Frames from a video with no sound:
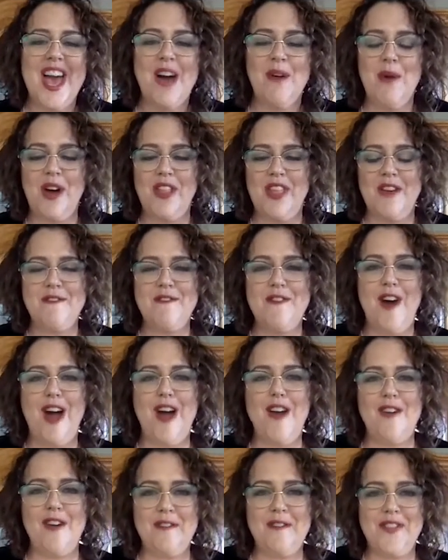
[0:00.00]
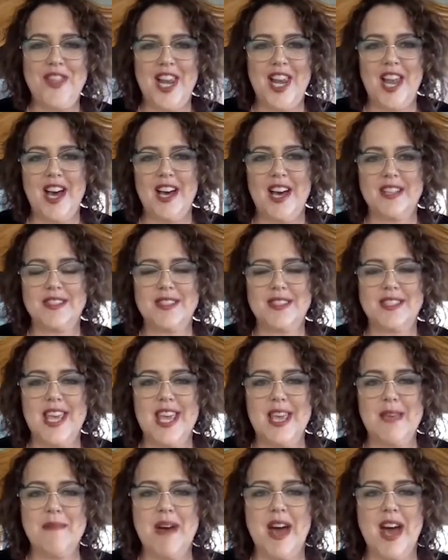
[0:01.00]
while they fire off their last
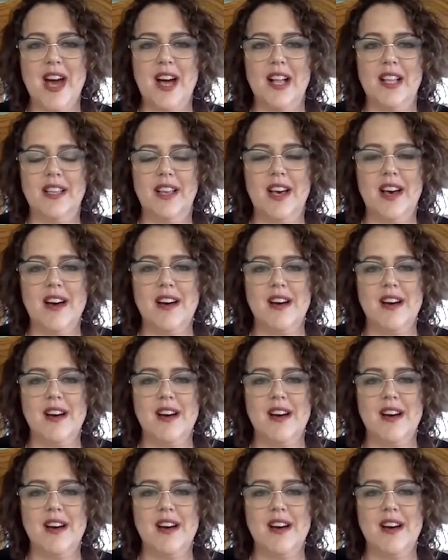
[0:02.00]
email.